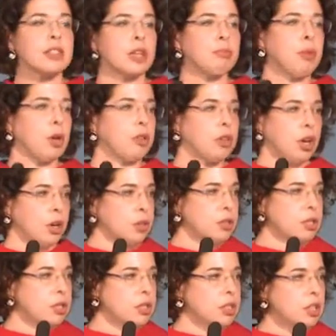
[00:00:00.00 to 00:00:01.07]
on both
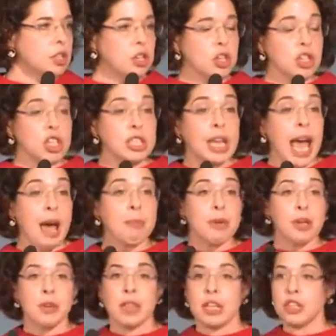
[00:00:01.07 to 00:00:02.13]
coasts. She's
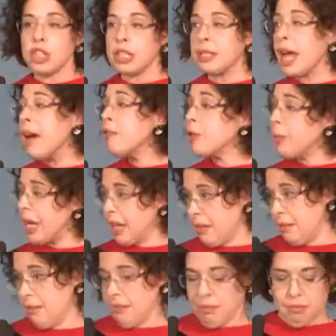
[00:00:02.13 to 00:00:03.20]
happier than she's ever been.
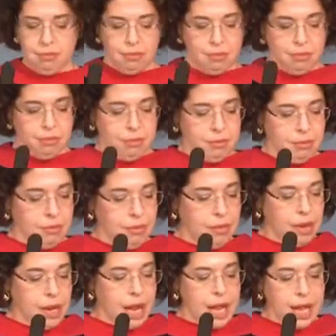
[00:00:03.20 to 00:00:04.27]

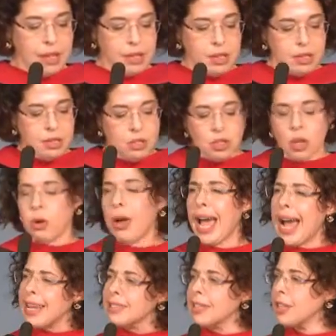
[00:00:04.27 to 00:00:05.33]
And so
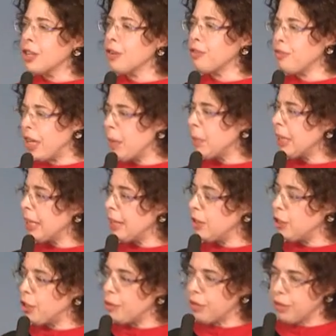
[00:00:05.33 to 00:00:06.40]
asking your family and
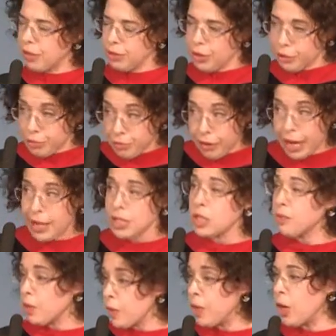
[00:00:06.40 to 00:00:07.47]
your friends
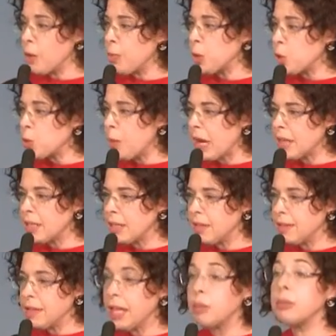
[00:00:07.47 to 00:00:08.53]
for their perspective
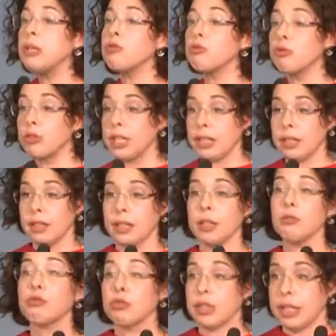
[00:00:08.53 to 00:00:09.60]
can be really,
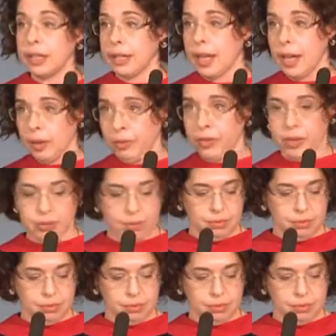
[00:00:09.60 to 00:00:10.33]
really helpful.